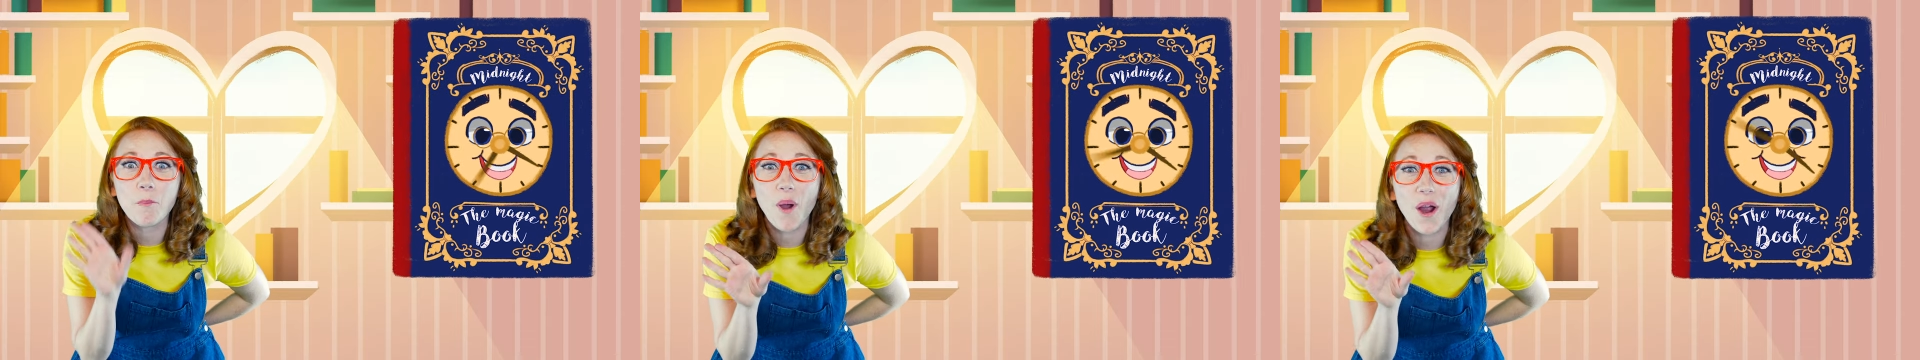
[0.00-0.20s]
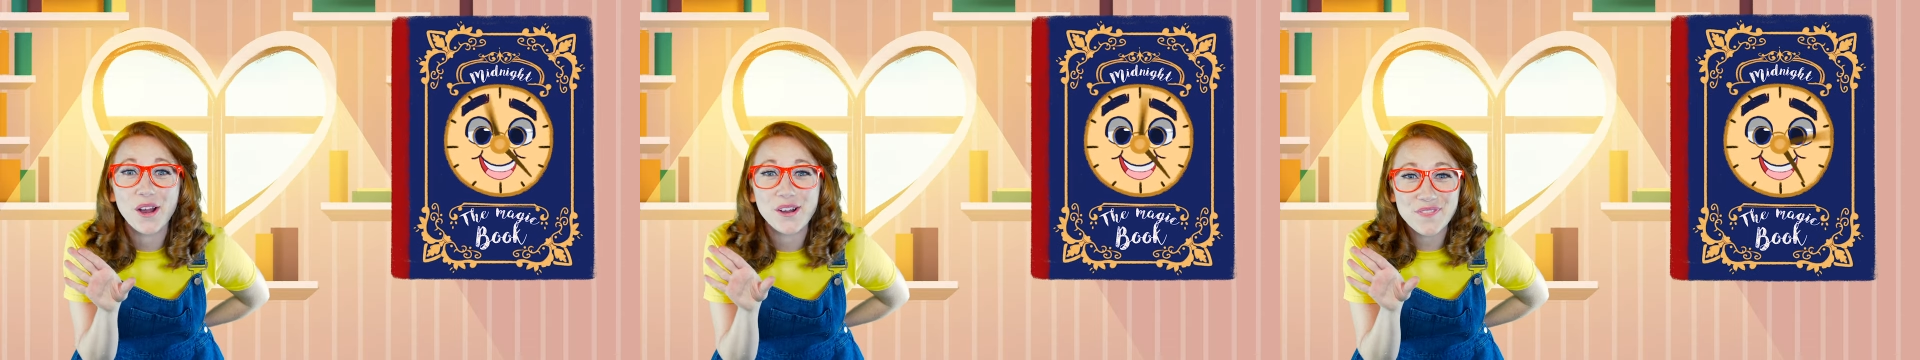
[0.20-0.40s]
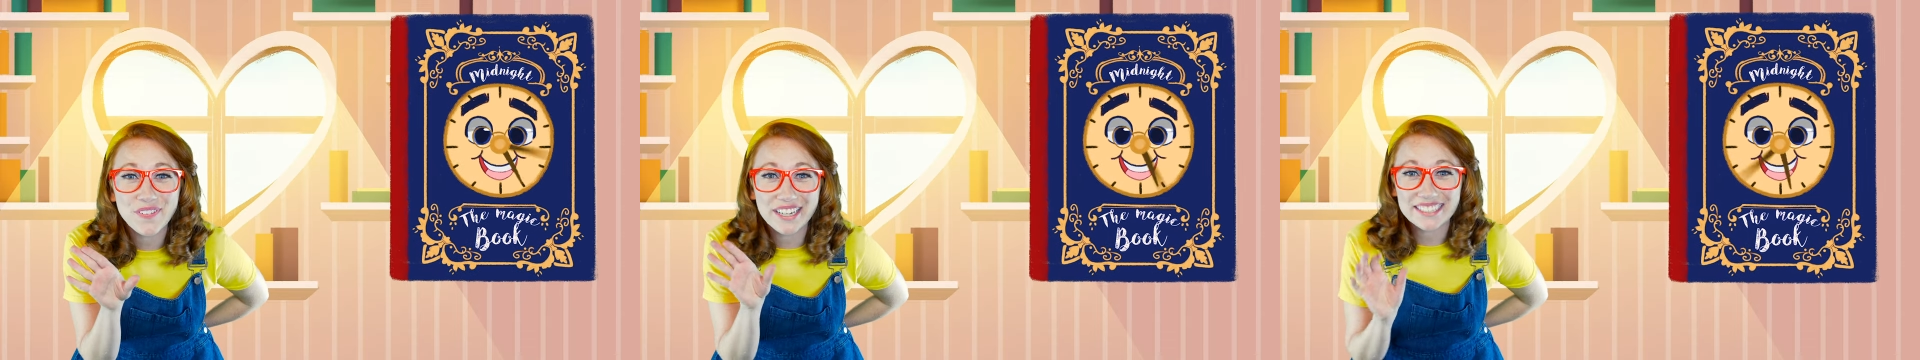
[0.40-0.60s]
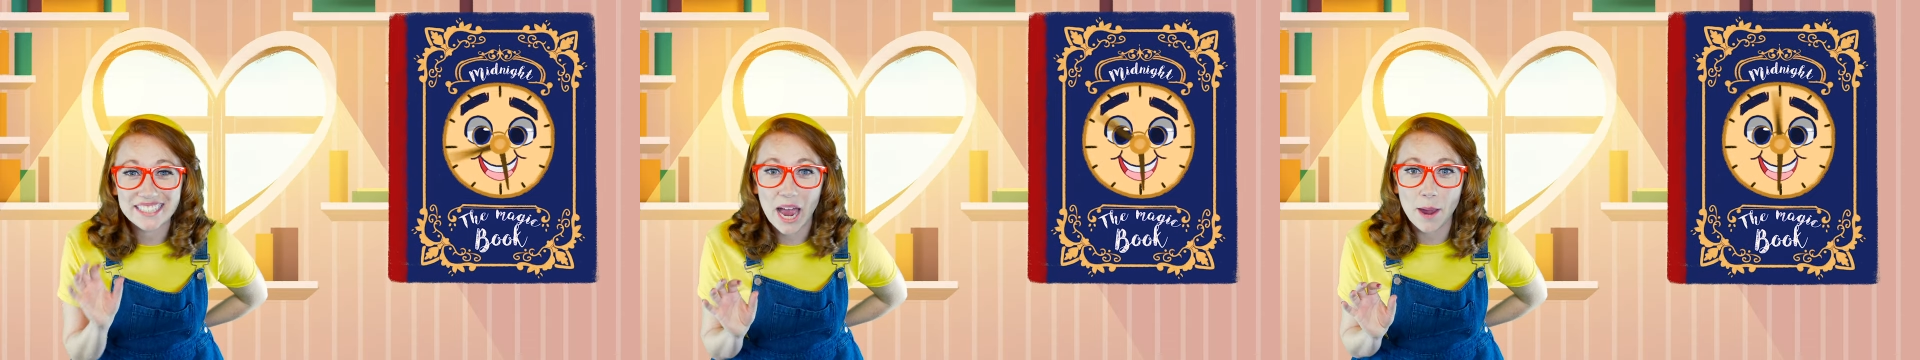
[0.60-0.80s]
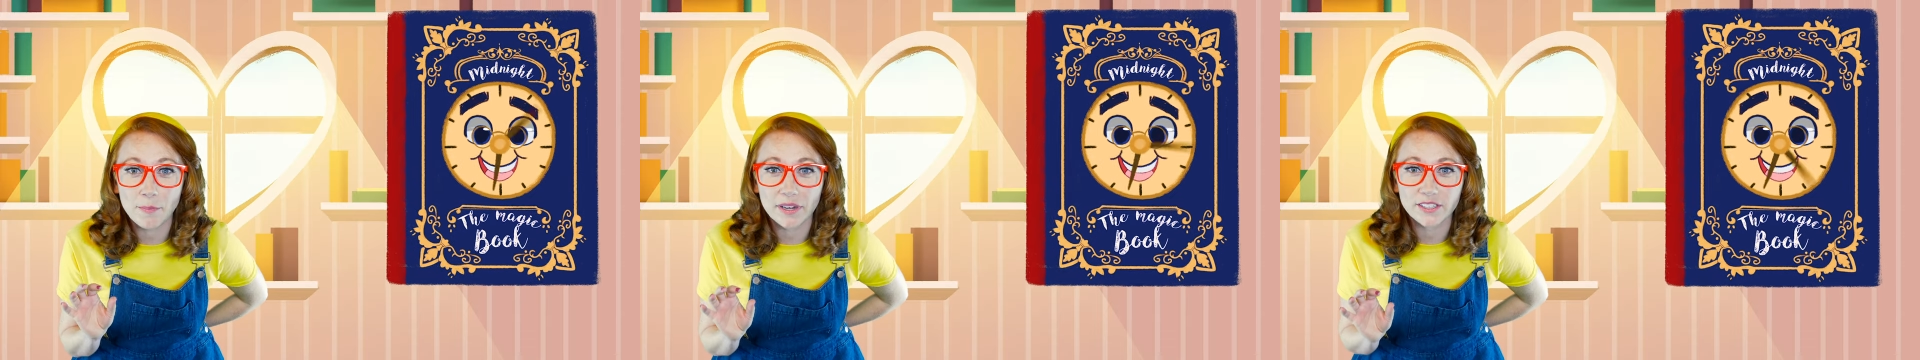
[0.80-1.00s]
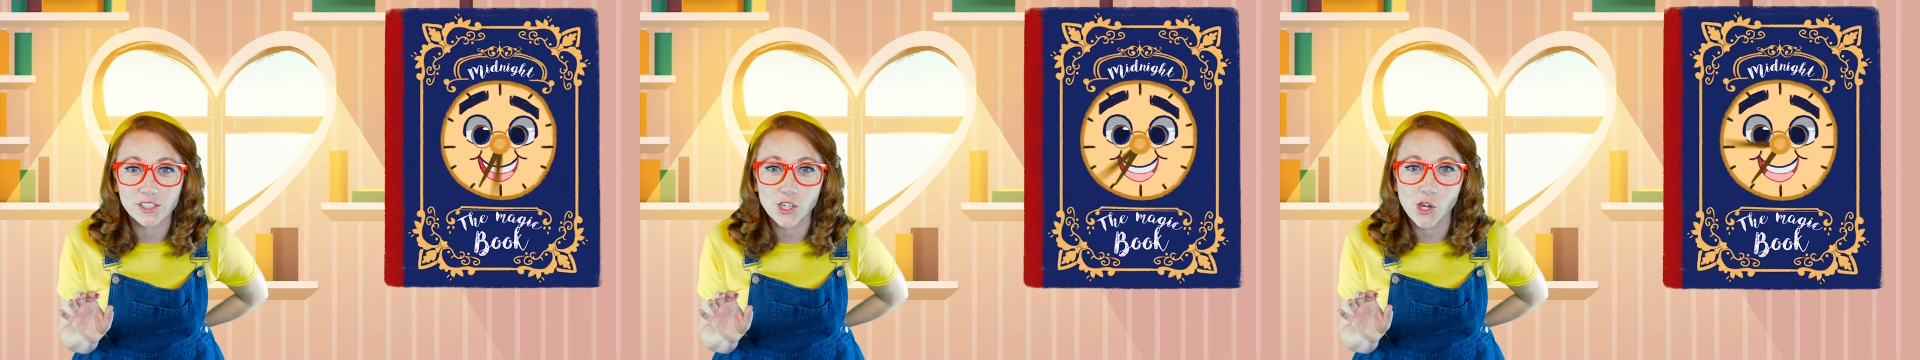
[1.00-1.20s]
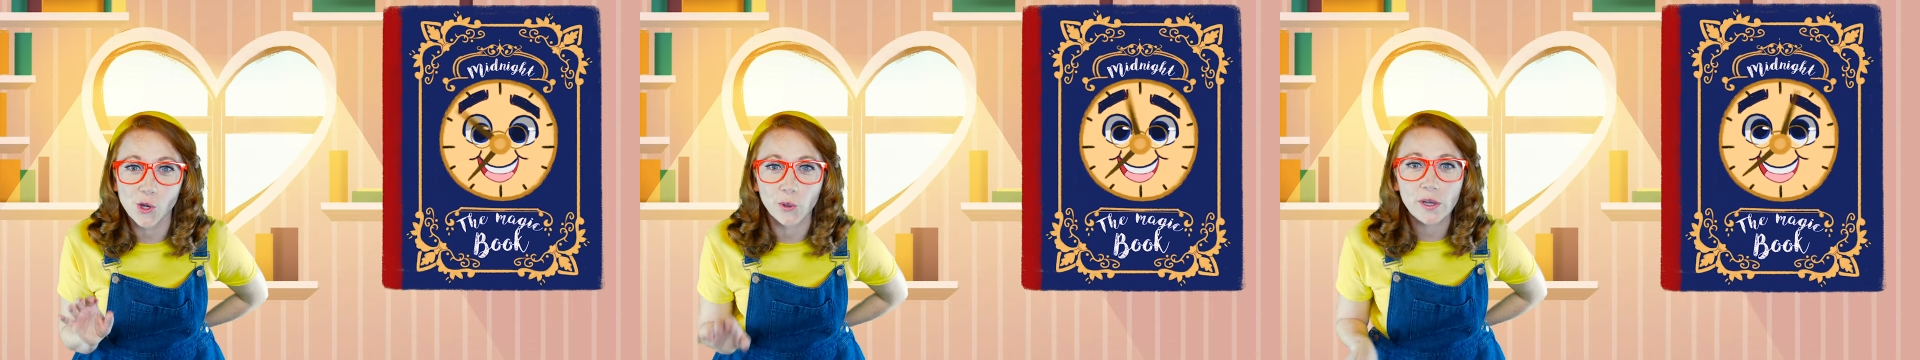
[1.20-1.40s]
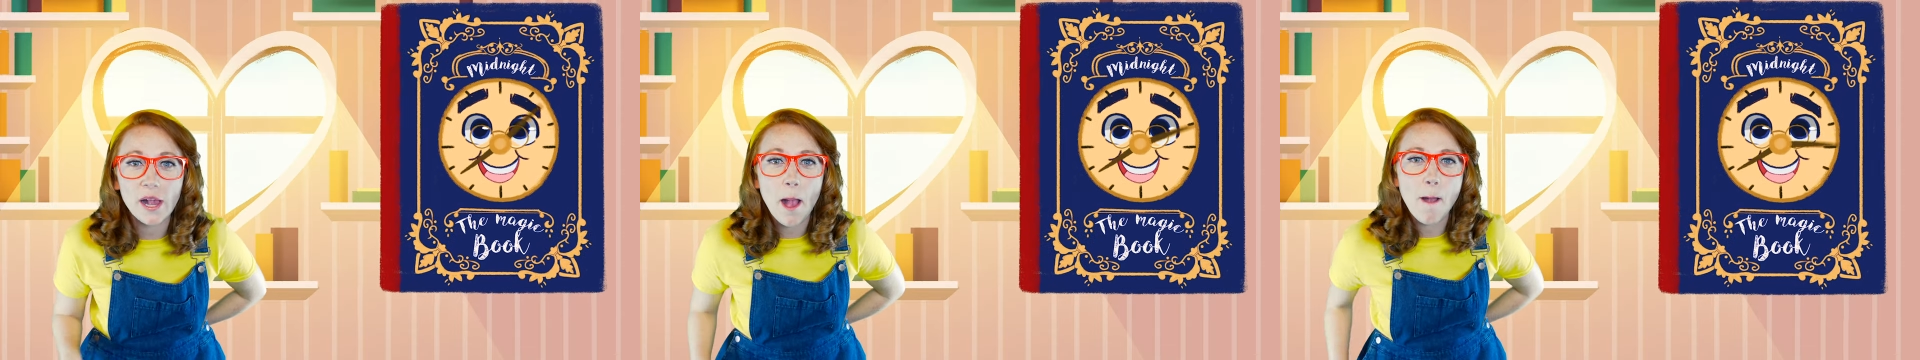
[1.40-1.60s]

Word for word: perfect timing too,